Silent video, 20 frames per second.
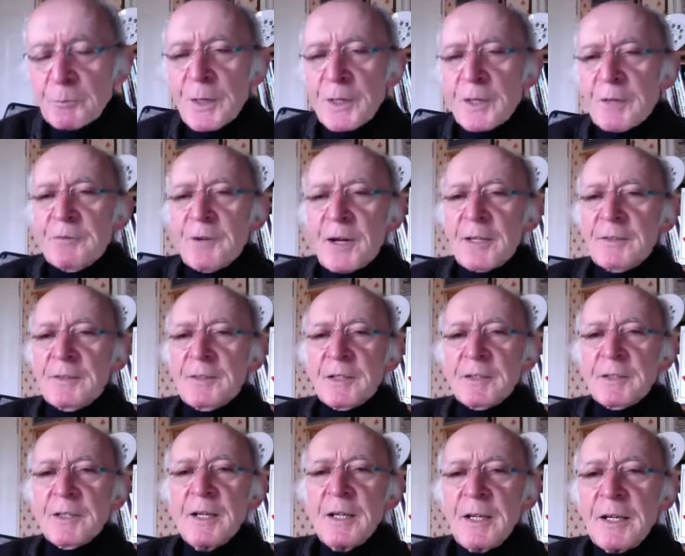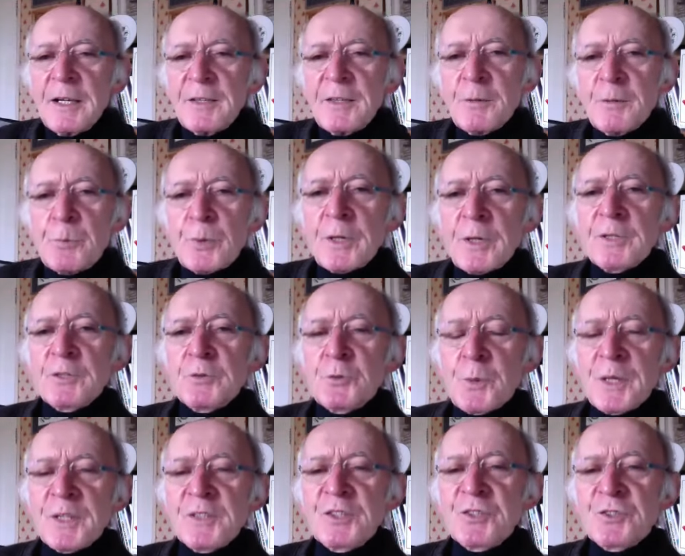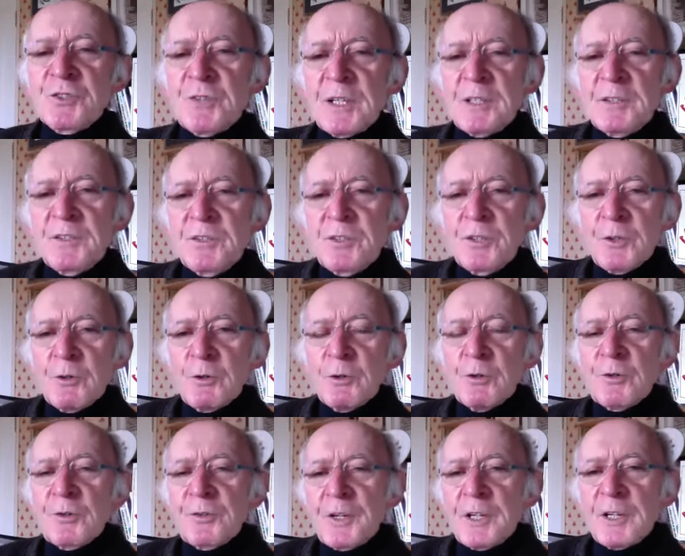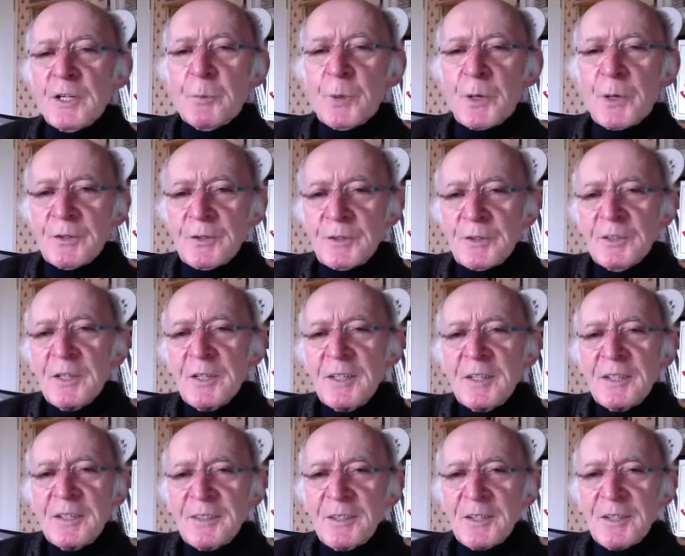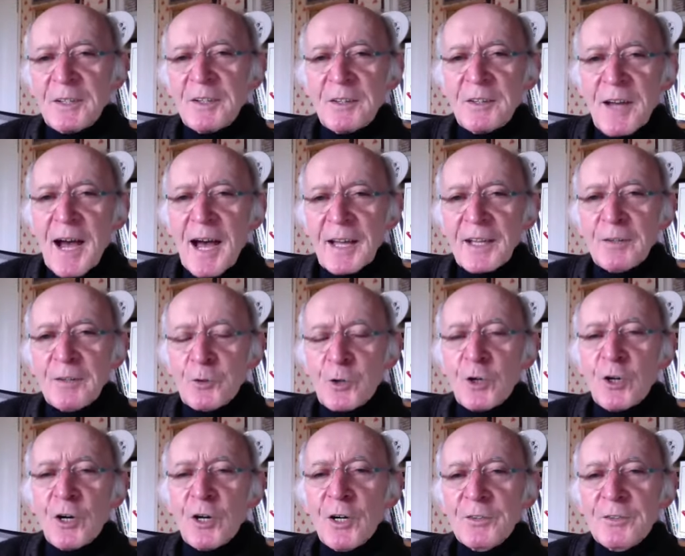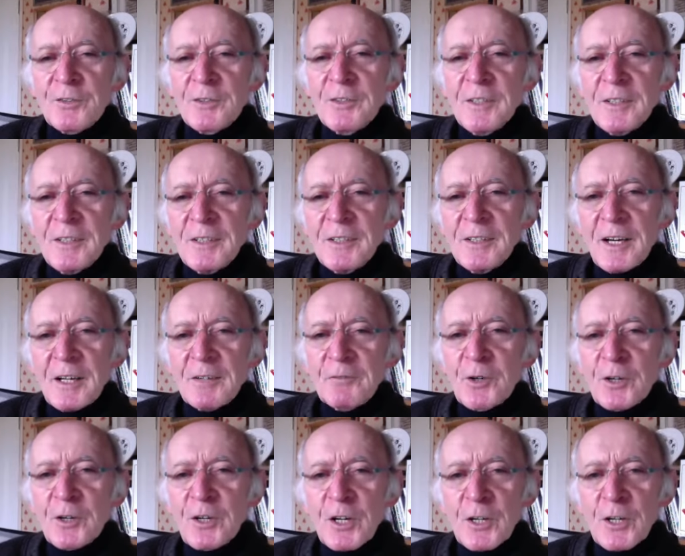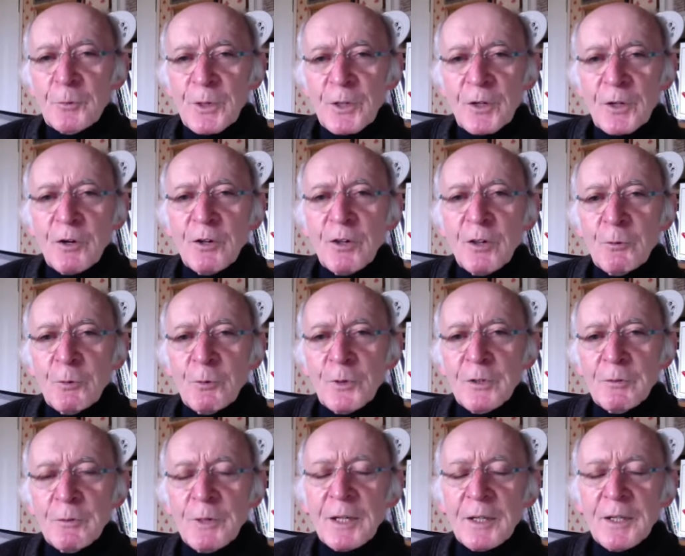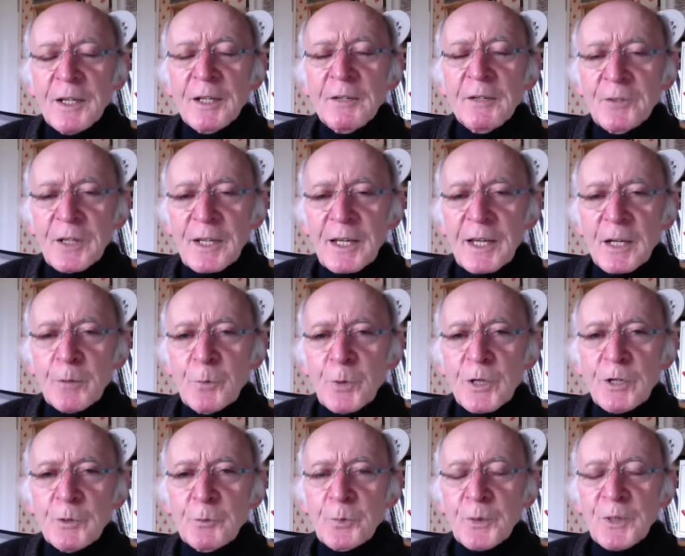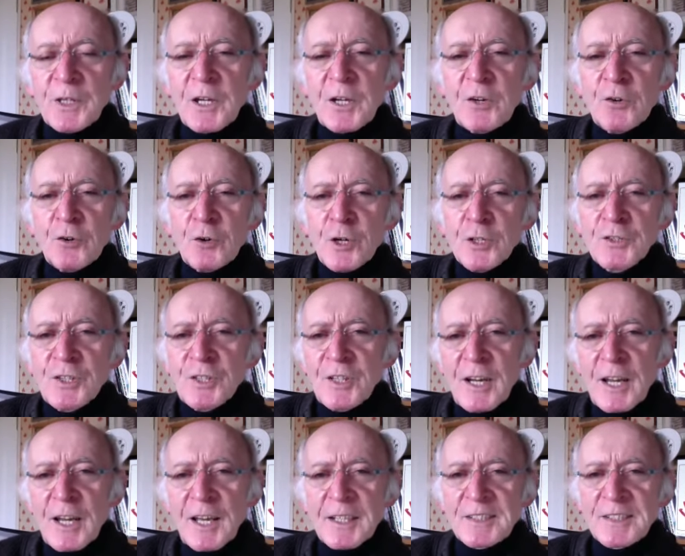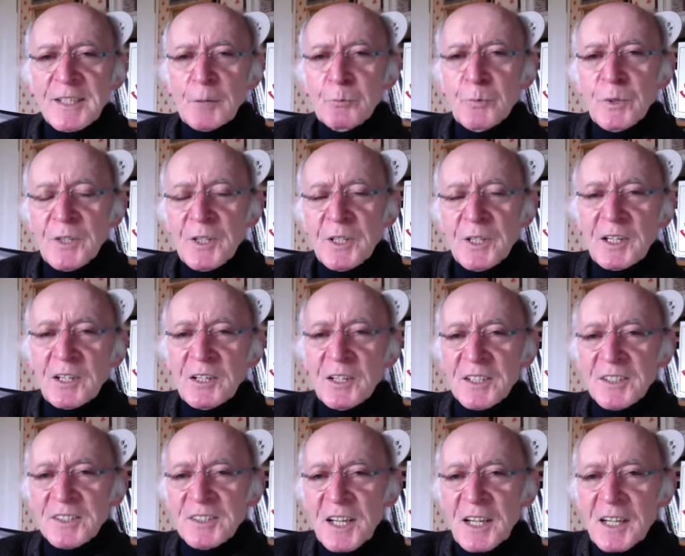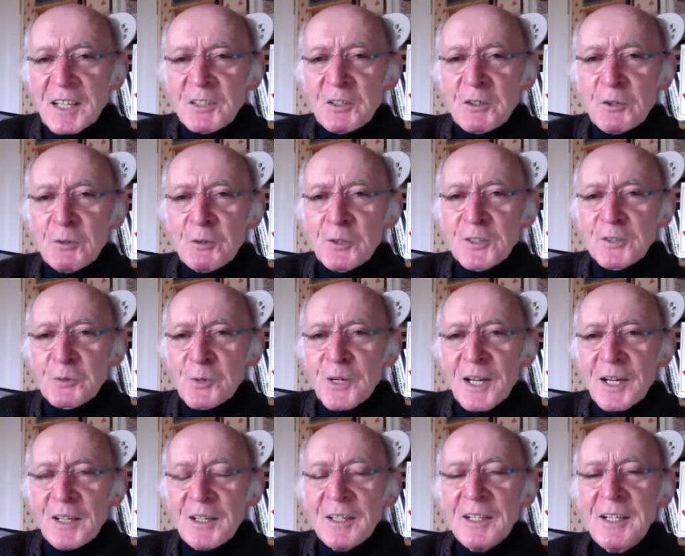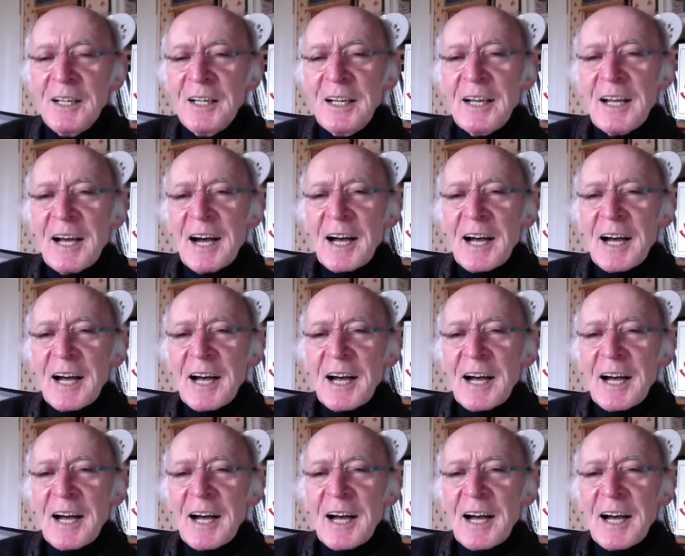by the fact that the British went straight to the whole thing about the hand of God and forgot about all the wonder. Well, they didn't forget about it, but they grudgingly accepted that he got a second goal as well. Yeah,